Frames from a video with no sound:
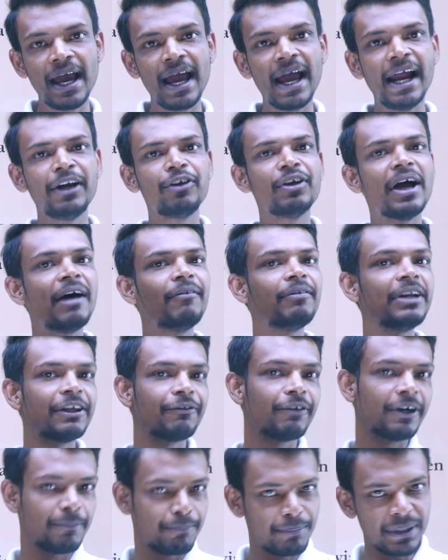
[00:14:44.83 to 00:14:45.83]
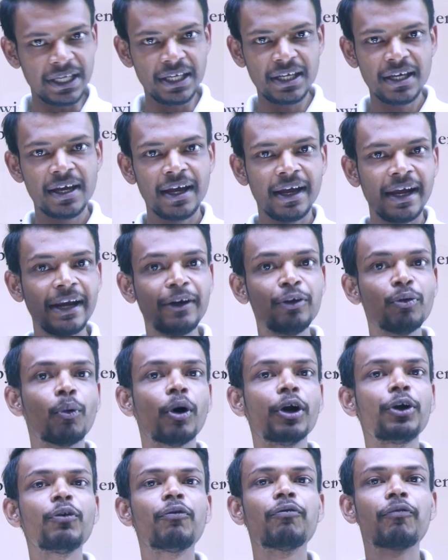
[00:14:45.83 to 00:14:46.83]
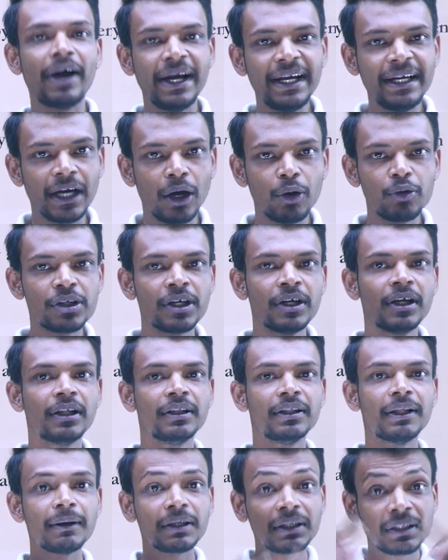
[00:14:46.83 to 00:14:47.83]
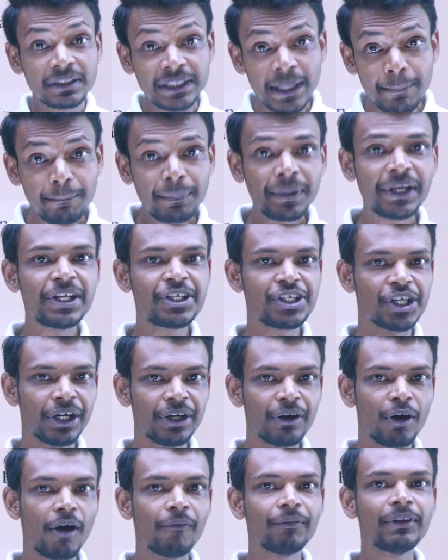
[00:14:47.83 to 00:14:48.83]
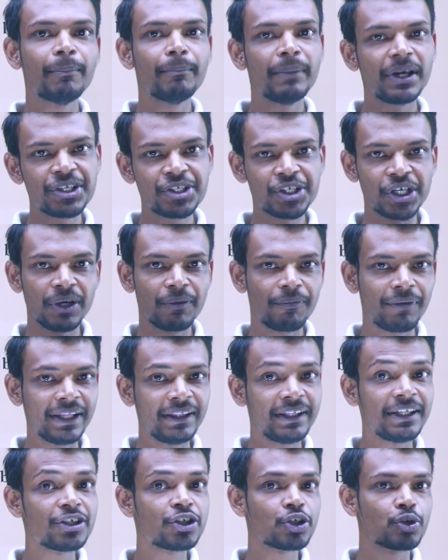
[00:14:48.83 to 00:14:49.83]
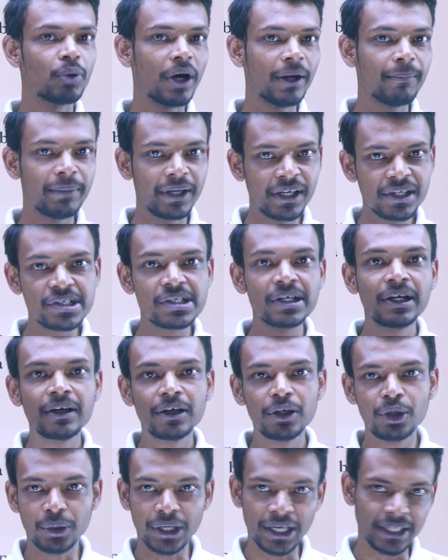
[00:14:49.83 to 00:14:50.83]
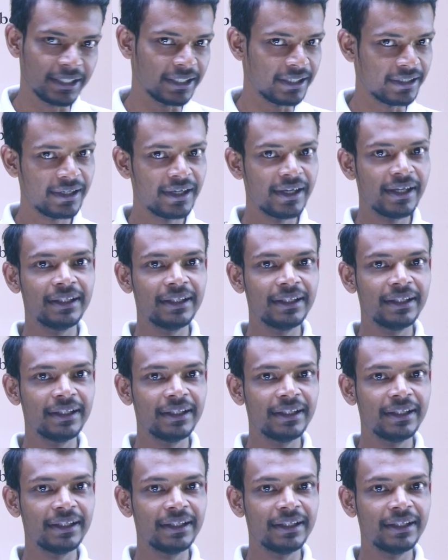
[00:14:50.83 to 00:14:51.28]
and you have a liquid B, and you want to find out the temperature of the mixture when these two are mixed together.